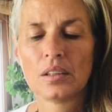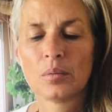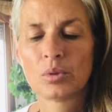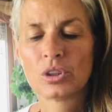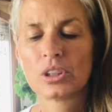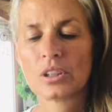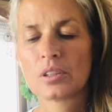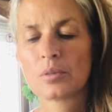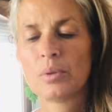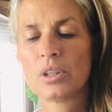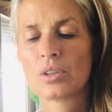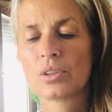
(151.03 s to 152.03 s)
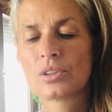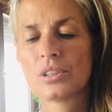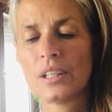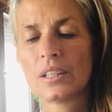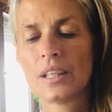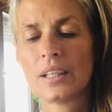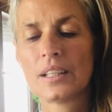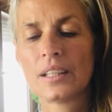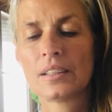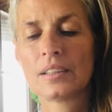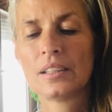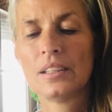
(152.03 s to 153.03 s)
particularly because then I
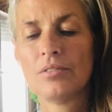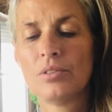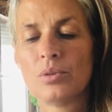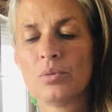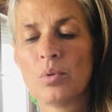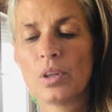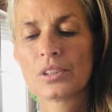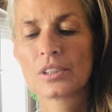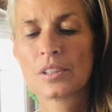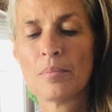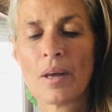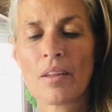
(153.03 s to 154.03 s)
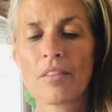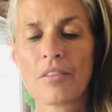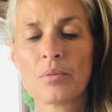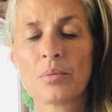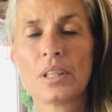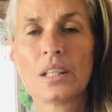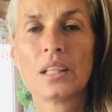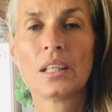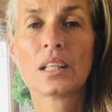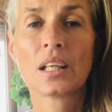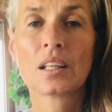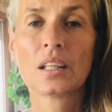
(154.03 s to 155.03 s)
can give you once a month a reading,
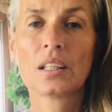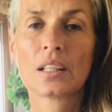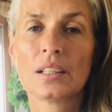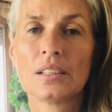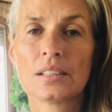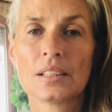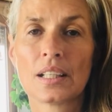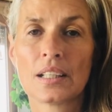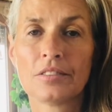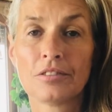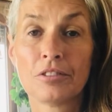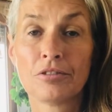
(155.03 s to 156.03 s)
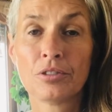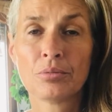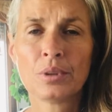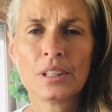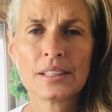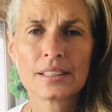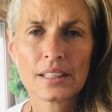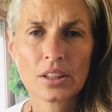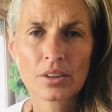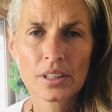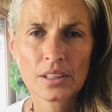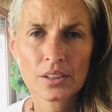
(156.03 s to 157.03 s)
and I think that is enough. If you're really
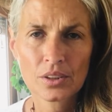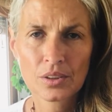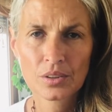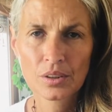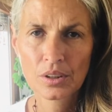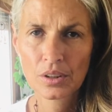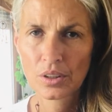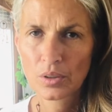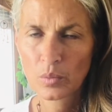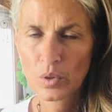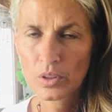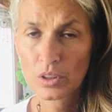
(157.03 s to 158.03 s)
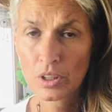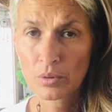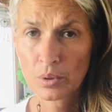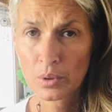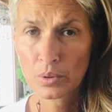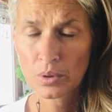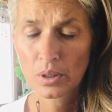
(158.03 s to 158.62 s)
serious with tarot,